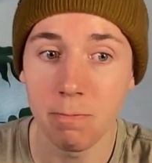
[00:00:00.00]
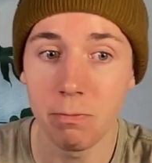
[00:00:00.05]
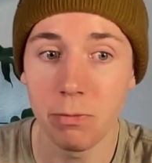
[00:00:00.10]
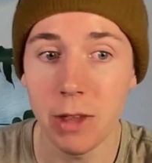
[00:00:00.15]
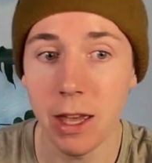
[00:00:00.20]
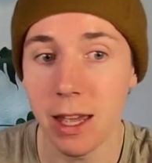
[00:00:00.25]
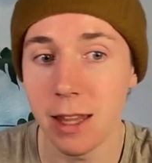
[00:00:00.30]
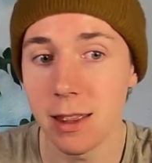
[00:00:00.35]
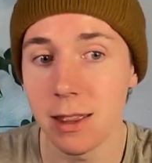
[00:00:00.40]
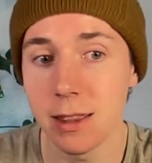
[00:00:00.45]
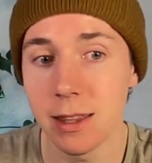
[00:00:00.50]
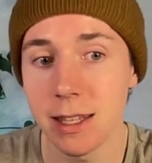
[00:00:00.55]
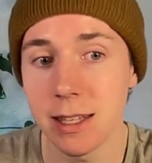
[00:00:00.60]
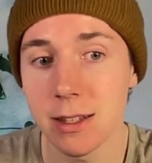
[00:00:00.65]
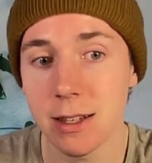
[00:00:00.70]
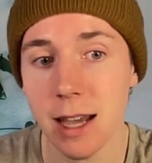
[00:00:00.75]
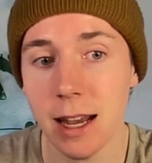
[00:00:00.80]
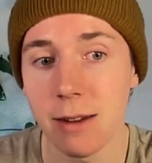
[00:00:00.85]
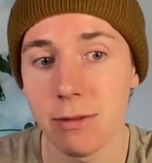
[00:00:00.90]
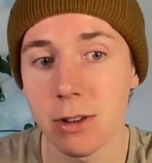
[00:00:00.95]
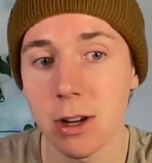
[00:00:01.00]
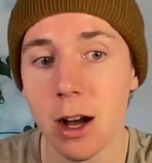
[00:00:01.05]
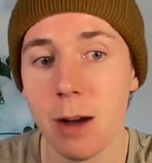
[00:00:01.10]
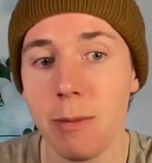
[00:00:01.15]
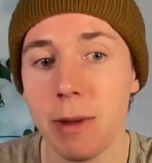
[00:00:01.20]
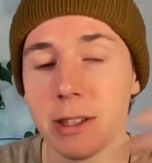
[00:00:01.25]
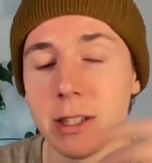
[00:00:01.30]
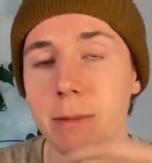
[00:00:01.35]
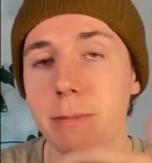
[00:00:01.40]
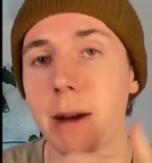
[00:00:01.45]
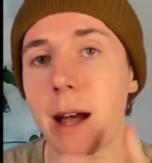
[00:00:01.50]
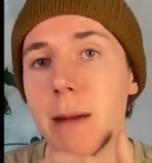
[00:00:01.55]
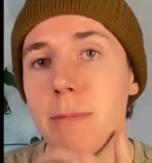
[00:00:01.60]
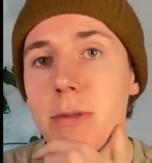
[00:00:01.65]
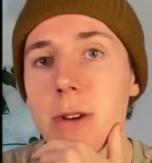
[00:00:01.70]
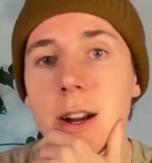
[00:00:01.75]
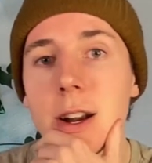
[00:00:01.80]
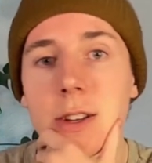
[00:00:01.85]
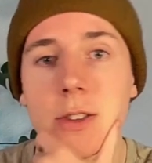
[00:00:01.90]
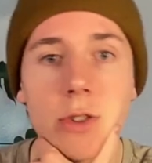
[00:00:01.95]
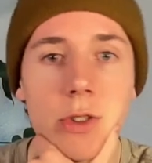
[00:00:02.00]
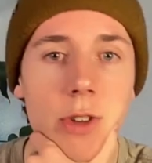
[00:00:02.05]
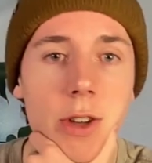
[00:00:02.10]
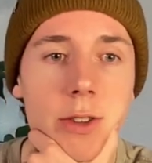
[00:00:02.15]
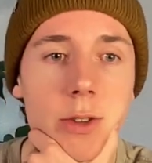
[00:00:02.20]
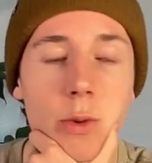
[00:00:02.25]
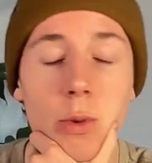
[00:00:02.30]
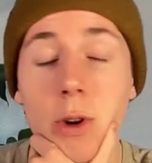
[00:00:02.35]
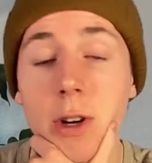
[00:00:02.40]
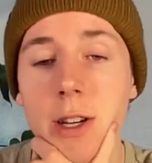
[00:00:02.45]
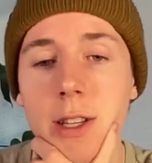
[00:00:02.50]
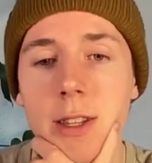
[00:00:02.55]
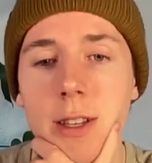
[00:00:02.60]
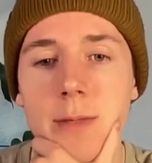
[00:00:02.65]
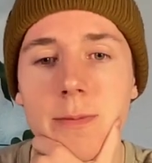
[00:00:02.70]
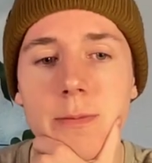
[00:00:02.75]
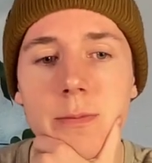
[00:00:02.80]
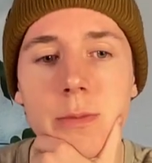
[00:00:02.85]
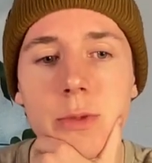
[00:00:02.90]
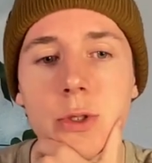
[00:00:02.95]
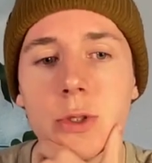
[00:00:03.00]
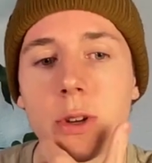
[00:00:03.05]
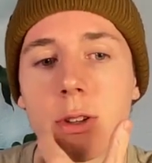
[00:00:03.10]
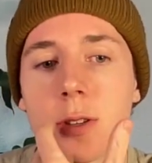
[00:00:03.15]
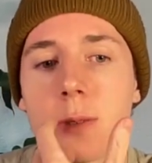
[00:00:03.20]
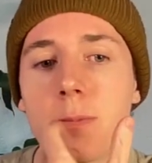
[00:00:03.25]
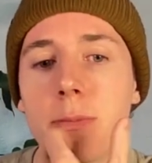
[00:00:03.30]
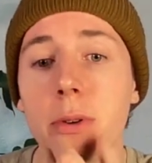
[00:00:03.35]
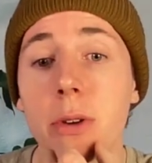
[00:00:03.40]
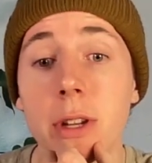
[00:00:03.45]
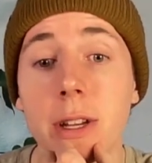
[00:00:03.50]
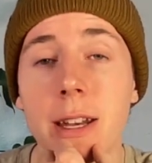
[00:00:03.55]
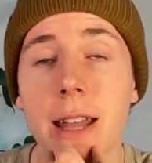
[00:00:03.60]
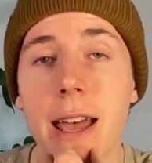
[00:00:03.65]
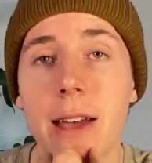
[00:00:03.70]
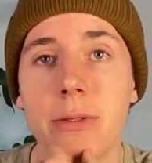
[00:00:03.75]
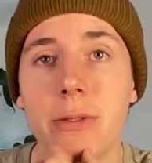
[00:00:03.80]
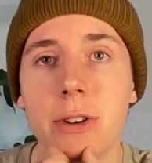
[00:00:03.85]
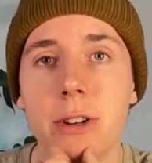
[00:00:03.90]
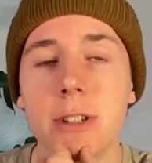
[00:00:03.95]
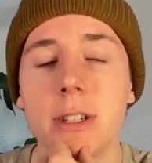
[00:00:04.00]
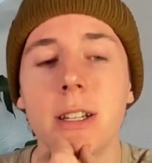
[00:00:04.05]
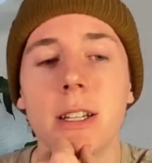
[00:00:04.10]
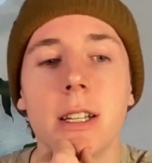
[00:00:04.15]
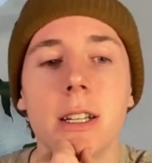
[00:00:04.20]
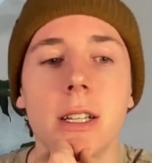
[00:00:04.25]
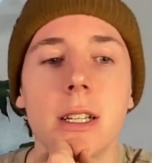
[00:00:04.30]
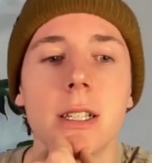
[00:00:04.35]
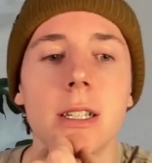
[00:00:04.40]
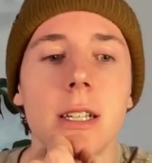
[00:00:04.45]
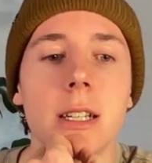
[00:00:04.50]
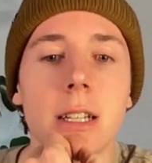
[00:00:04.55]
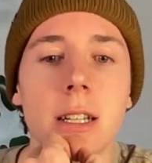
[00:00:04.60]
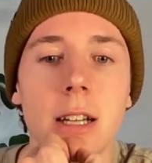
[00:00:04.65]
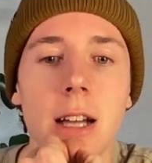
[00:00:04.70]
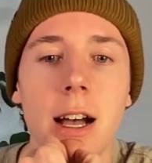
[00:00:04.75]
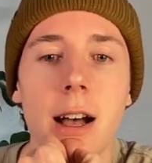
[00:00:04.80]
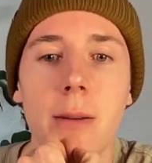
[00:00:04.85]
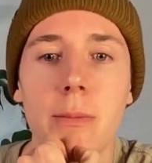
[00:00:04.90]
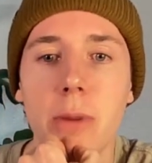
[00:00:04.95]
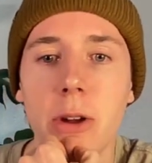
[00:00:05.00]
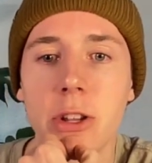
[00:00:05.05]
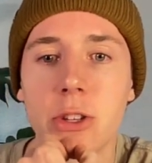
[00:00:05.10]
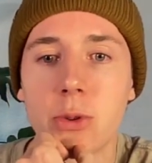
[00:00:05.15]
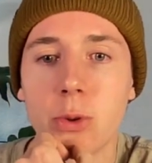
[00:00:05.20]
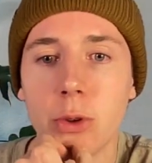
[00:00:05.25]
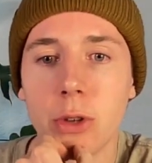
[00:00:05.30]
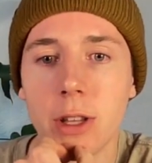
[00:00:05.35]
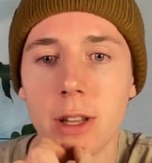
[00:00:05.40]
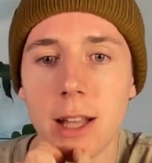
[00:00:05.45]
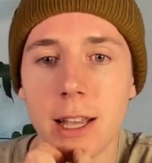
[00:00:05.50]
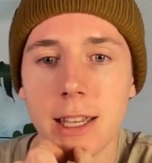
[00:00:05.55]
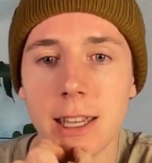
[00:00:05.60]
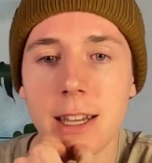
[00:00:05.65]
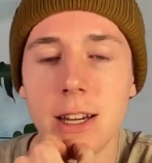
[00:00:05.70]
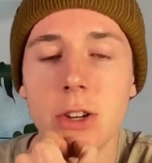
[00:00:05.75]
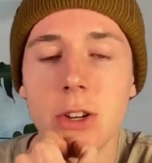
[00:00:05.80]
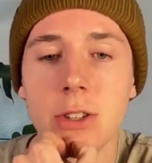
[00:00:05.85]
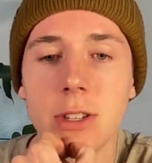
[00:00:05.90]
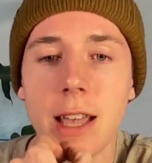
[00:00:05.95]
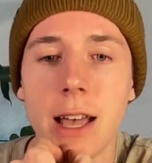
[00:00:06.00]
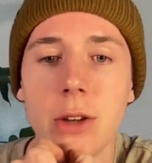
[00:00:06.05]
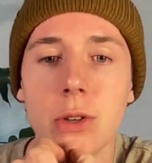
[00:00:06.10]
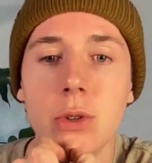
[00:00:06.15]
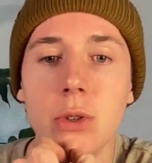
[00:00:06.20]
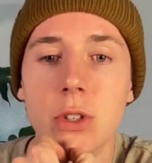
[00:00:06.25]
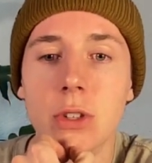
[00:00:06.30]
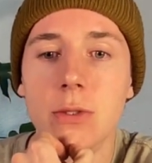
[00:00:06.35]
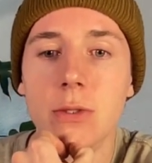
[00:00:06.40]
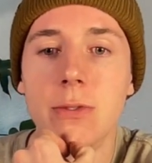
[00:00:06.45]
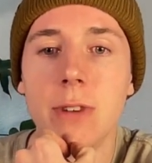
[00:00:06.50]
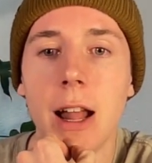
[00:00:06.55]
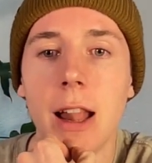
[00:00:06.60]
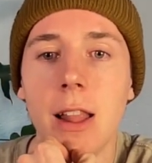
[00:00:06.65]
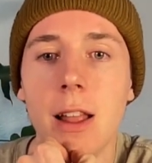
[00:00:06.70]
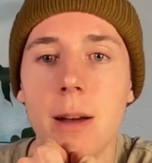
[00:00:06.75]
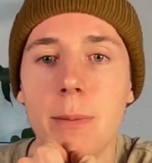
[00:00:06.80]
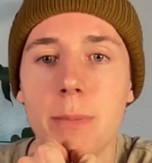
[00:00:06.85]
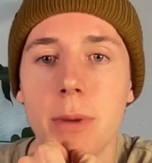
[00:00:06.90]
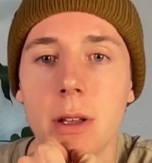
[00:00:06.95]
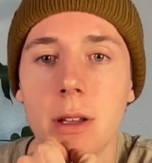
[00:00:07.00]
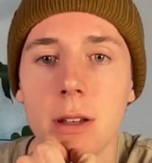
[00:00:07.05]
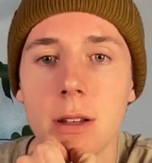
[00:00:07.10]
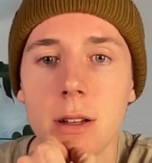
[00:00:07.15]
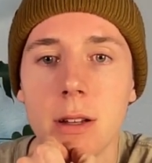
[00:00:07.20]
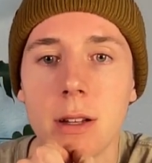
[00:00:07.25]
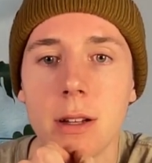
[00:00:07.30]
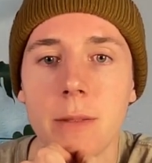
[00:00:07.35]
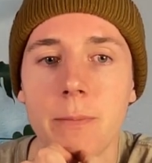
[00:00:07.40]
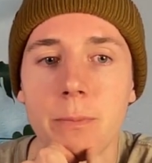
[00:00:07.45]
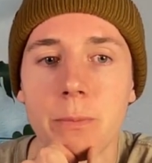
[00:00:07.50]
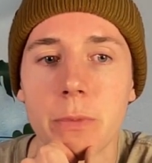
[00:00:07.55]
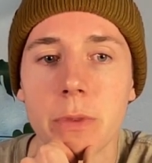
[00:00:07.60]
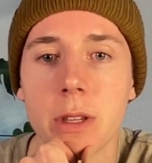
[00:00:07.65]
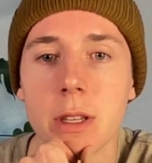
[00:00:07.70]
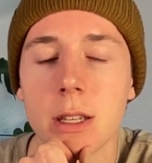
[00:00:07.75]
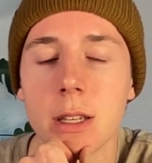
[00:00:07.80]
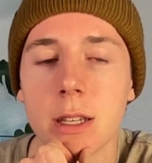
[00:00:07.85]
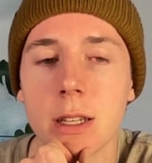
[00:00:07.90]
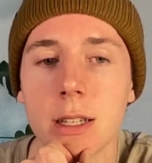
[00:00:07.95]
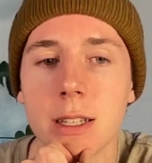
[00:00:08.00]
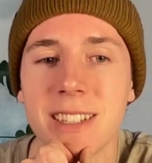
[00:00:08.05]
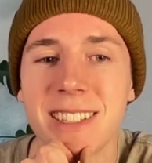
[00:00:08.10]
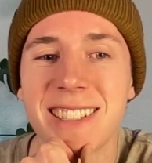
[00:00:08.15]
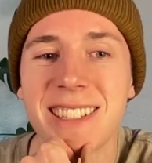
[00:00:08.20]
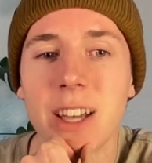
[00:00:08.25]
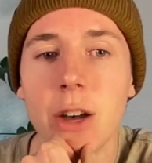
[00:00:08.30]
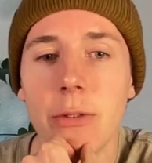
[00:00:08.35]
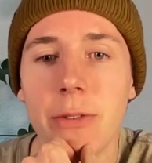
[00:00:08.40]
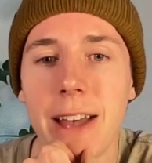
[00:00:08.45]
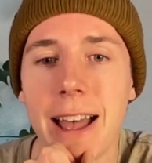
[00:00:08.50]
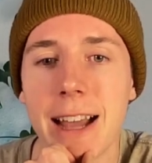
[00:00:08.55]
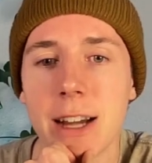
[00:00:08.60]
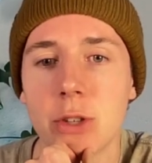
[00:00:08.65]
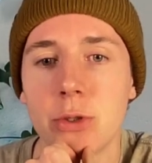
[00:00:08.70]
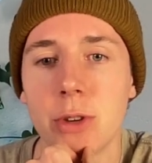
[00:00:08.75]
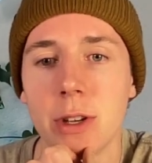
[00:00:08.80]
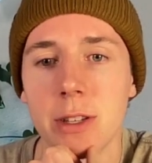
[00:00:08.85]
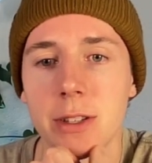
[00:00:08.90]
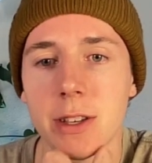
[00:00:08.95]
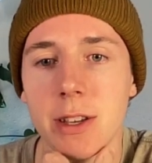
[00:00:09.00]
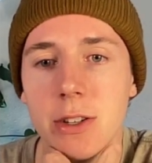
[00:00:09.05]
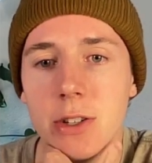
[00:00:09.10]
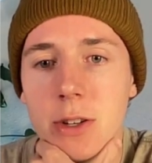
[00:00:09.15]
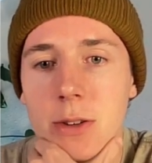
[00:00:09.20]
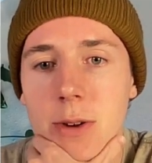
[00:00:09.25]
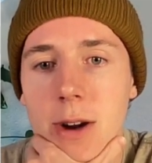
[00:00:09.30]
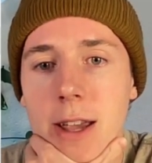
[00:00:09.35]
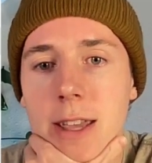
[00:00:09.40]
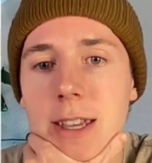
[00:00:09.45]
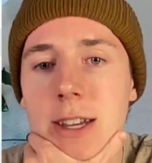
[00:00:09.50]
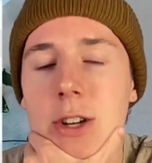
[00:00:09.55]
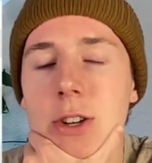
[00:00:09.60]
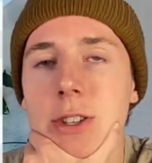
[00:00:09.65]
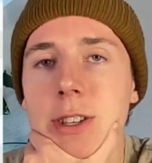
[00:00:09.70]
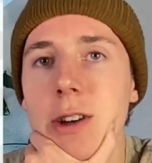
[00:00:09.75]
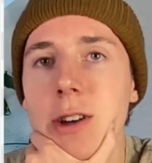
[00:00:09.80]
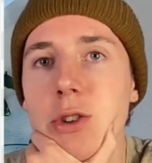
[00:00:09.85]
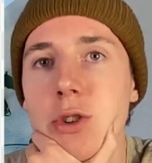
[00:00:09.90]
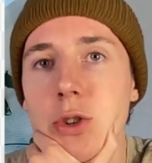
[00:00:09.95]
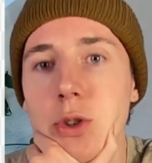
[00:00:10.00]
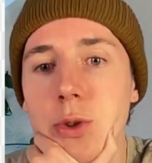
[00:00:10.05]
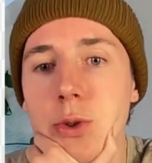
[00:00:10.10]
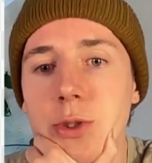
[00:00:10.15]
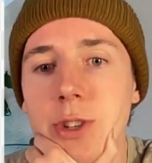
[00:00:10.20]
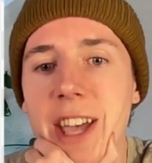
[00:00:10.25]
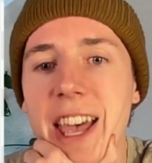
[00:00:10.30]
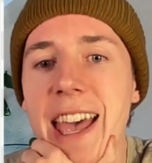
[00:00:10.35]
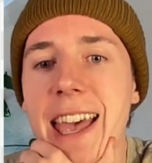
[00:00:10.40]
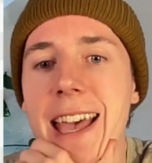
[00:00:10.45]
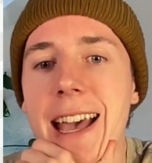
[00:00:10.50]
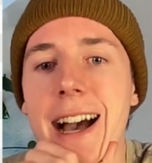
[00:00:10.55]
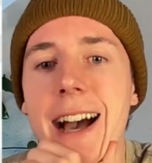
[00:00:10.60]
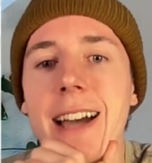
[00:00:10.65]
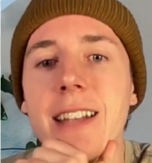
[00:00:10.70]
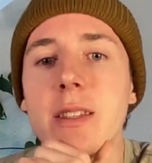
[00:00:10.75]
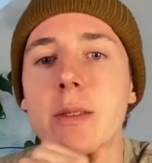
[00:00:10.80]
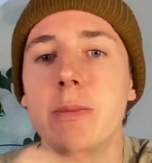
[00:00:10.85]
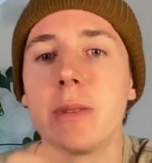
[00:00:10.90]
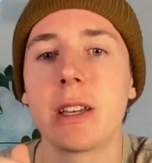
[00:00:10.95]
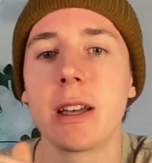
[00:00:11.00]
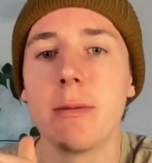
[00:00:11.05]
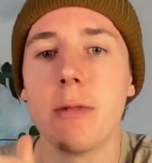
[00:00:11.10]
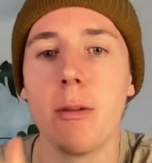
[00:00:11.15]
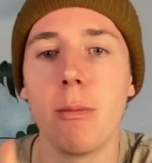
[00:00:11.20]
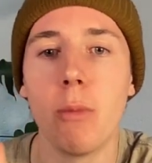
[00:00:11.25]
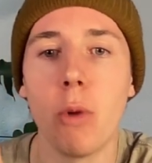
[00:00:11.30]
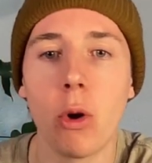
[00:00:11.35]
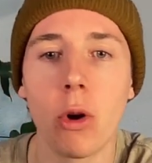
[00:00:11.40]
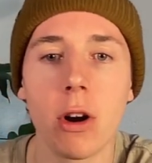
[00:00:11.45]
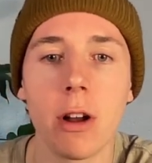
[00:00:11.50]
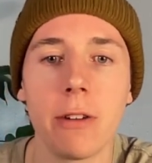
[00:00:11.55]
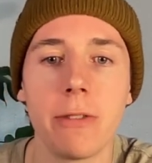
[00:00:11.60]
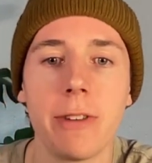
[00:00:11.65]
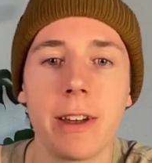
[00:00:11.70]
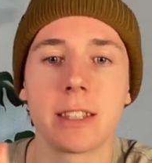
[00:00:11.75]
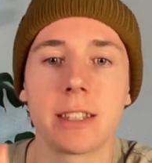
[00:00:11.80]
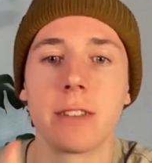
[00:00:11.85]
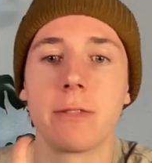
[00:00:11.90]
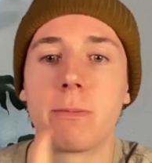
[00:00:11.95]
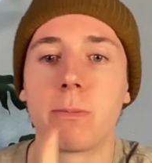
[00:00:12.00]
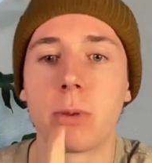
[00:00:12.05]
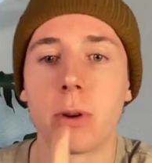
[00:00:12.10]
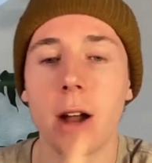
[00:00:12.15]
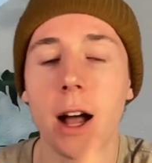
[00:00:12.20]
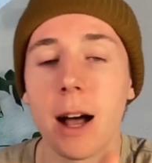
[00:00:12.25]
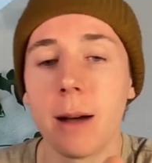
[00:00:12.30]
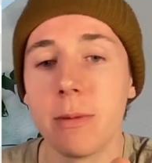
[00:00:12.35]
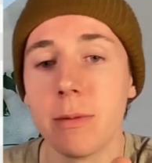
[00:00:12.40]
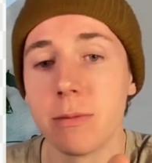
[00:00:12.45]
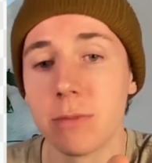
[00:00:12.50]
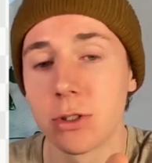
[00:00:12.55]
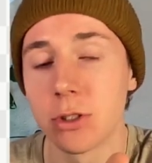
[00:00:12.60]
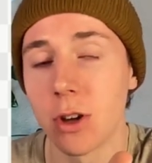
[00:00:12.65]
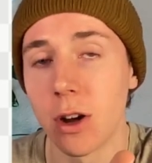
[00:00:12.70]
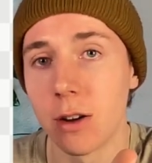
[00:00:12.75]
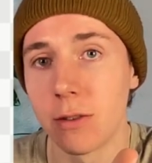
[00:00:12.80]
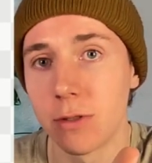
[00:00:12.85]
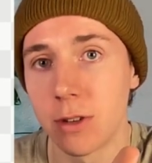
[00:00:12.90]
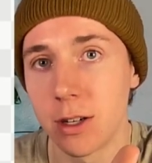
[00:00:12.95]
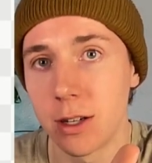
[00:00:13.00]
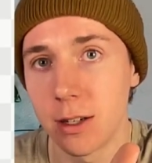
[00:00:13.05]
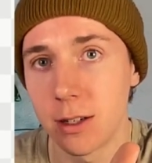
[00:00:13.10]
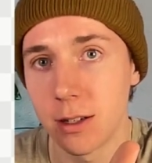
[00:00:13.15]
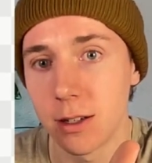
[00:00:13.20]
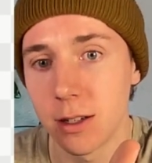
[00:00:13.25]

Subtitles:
then these kind of come as a byproduct. You still have to work at them. You still have to put in effort. But it's really like, here's how you develop self-actualization, right? Here's how you use AI to become a more effective problem solver,